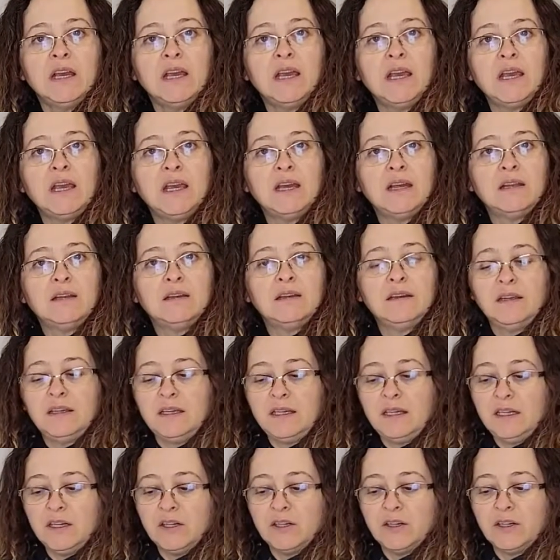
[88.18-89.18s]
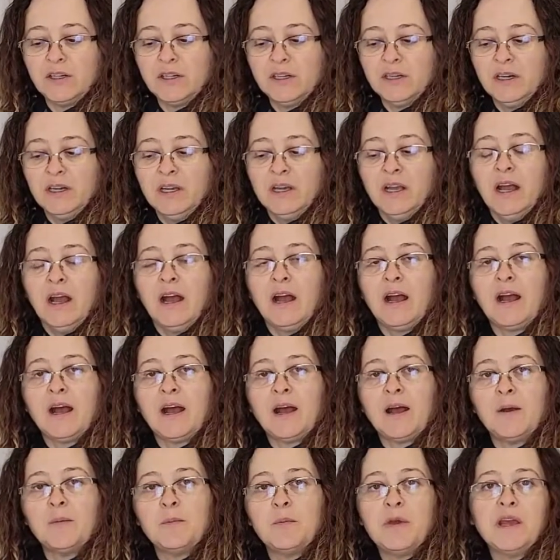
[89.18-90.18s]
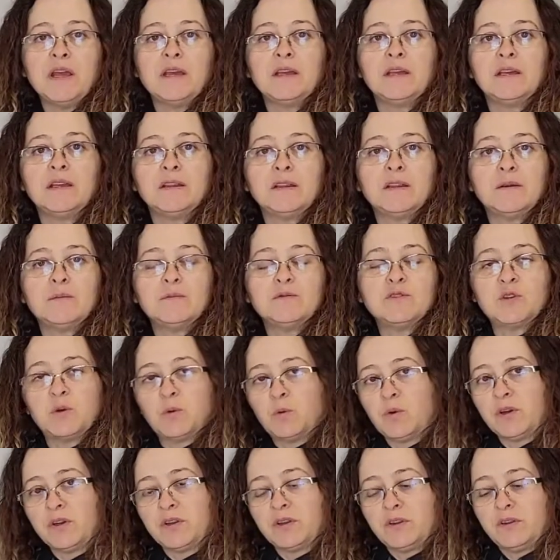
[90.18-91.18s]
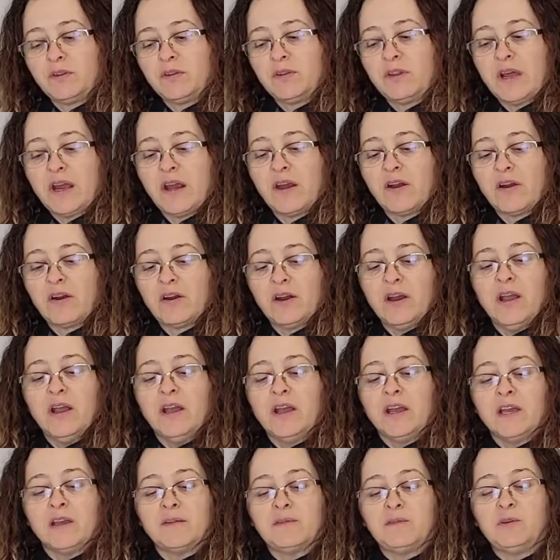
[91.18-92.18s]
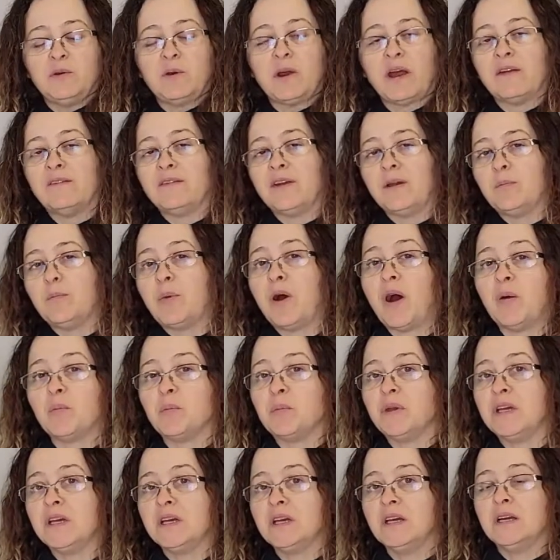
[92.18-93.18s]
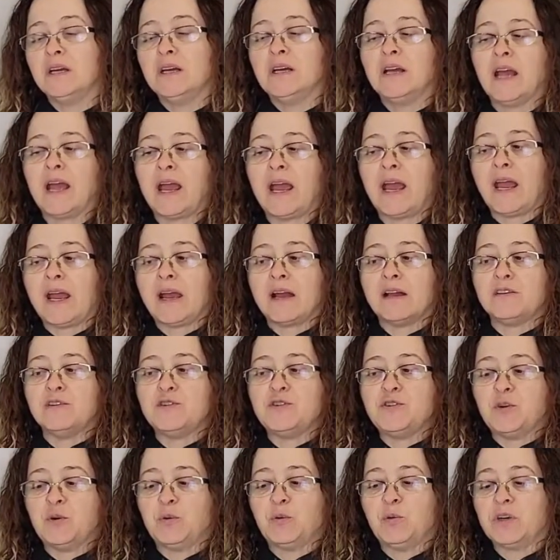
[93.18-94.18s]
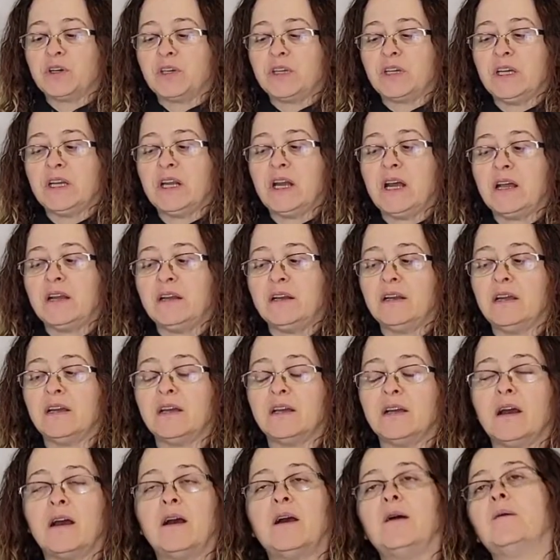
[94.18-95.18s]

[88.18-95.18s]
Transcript: in here and get them toward there. If you have a puppy and you're working on it,